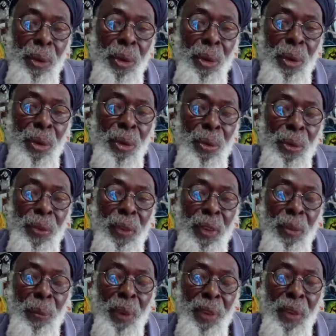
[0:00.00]
We don't know, so
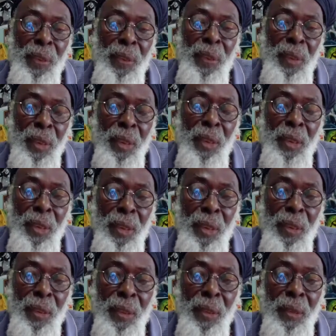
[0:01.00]
His Majesty teaching
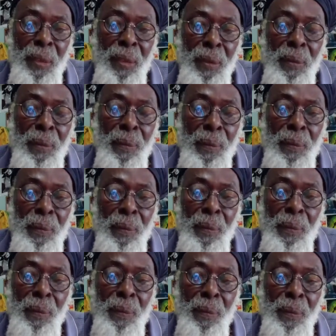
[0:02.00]
is
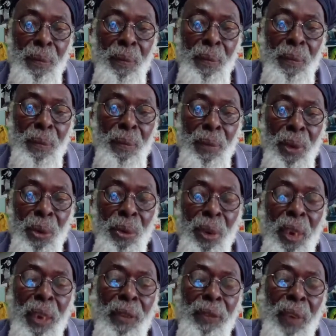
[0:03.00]

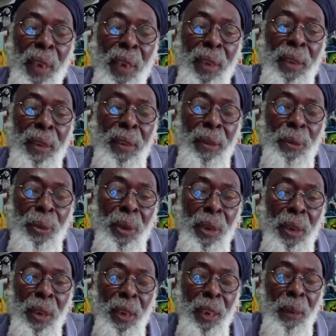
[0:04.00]
relevant
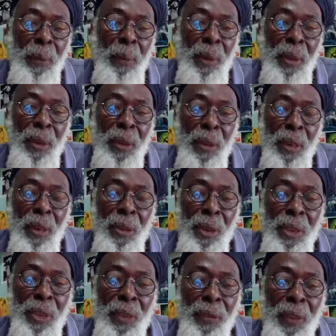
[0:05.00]
within the Nyahbinghi and
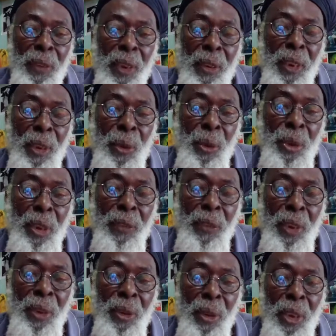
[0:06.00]
Rastafari code
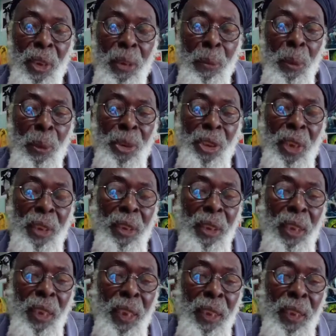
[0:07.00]
of conduct and the
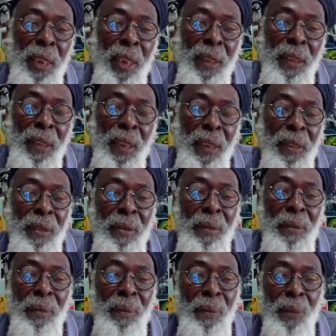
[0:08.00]
Boboshanti guidance and
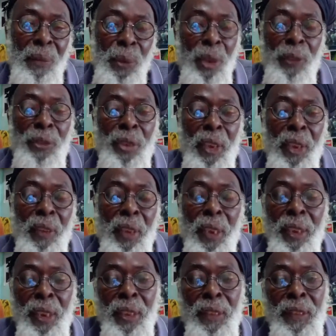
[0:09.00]
12 tribe
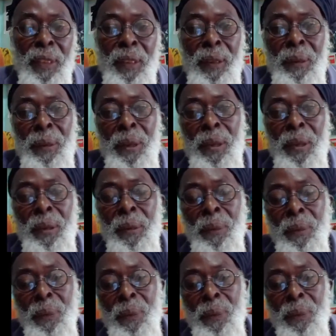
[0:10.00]
guidance here. Anyway.